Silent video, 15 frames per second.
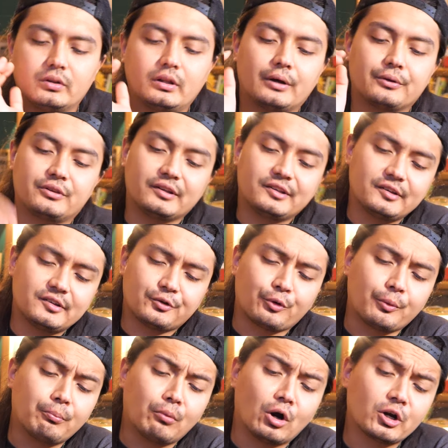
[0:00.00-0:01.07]
Now, this is a
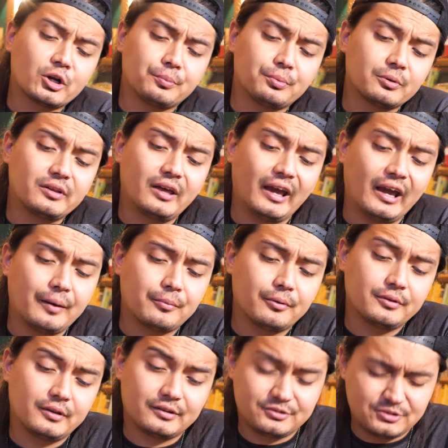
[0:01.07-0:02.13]
remarkable camera
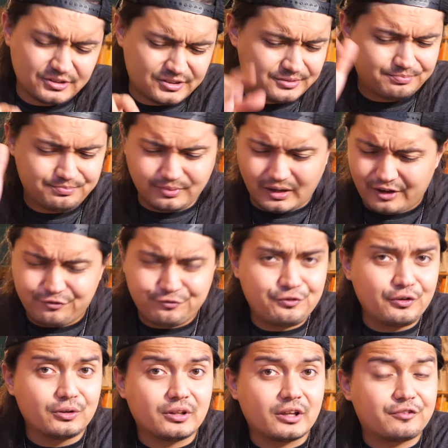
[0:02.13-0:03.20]
that just, I
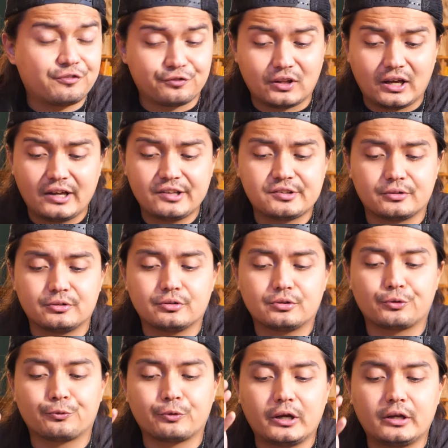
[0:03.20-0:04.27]
feel like, flies under the
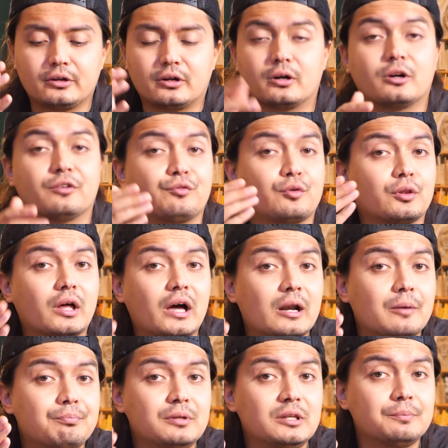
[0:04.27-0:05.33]
radar of a lot
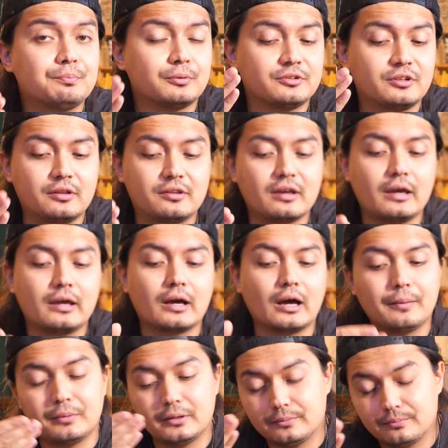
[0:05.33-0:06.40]
of people today. I
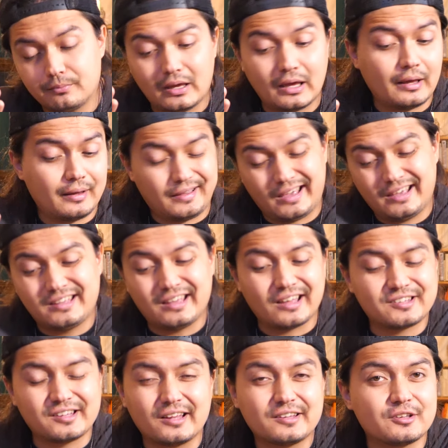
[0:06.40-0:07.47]
mean, I
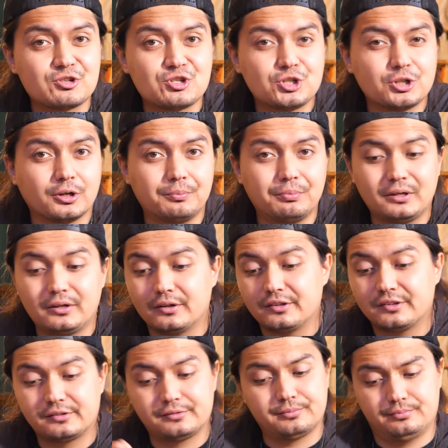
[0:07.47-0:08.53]
guess as it should,
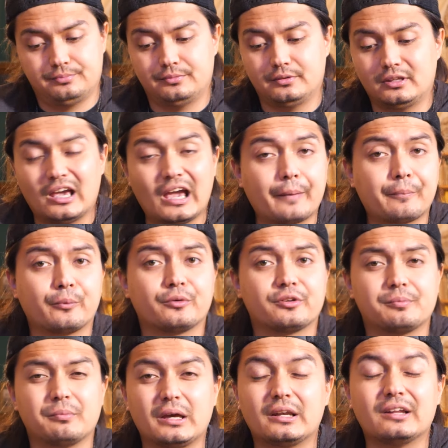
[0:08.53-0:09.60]
because the camera was
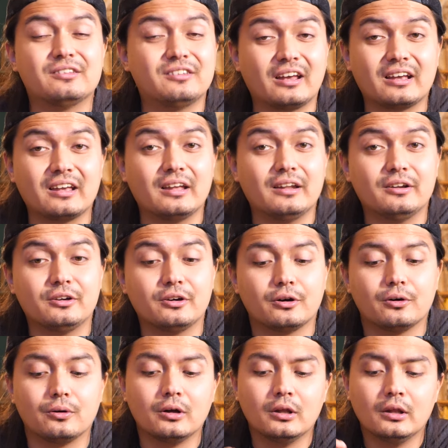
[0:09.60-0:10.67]
made a decade ago.